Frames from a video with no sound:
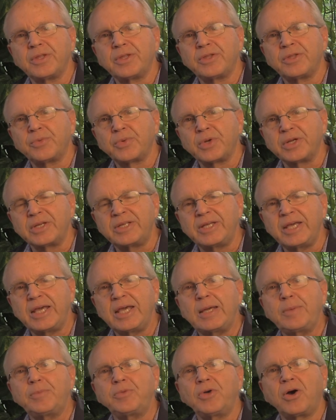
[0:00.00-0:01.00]

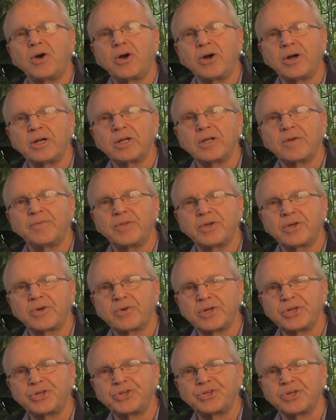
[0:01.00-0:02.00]
redeemed heart of the
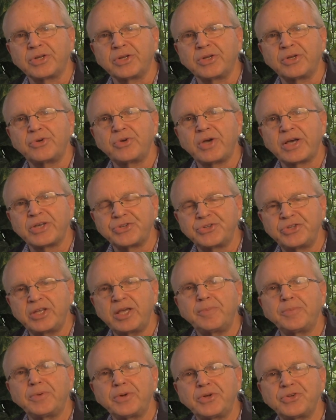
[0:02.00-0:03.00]
Christian who has
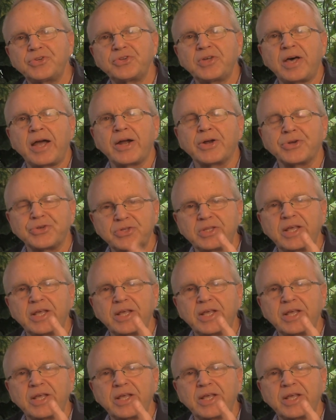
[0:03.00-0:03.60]
deeper desires,